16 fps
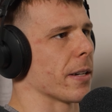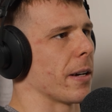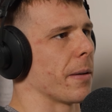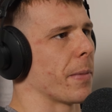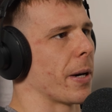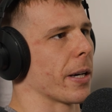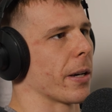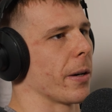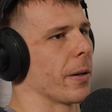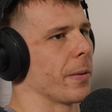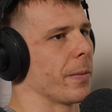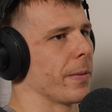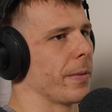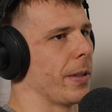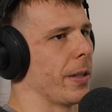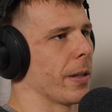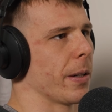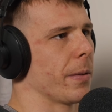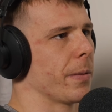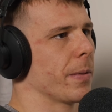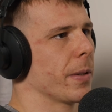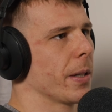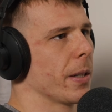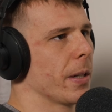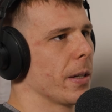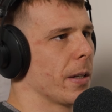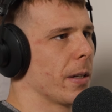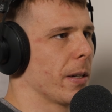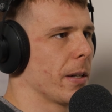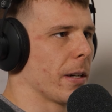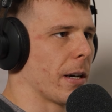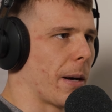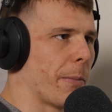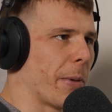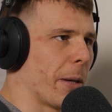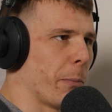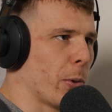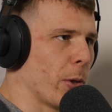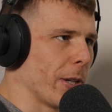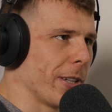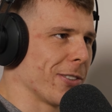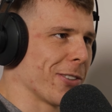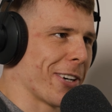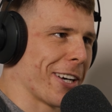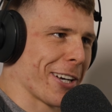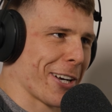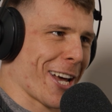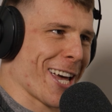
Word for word: time. I go, yeah. you know, I'm unemployed, so I go.